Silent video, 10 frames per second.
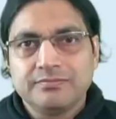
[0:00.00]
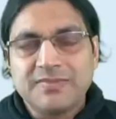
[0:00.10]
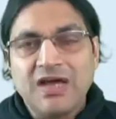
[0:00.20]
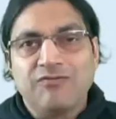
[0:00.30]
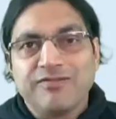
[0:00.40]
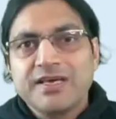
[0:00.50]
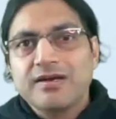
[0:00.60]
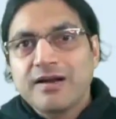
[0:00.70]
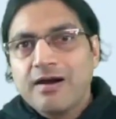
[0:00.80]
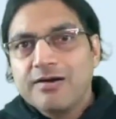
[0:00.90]
I'm Vijay
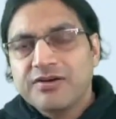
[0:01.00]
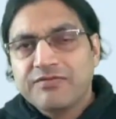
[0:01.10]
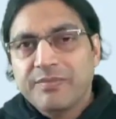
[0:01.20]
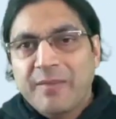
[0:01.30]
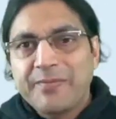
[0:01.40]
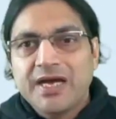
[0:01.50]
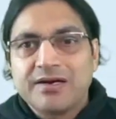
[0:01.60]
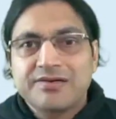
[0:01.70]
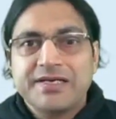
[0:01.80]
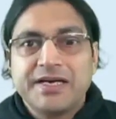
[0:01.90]
Kalyan from MBA
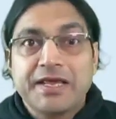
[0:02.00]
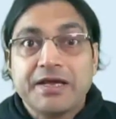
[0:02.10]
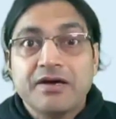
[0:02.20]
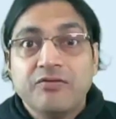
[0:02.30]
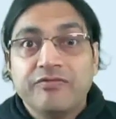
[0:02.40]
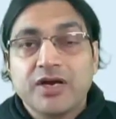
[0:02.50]
100 and here we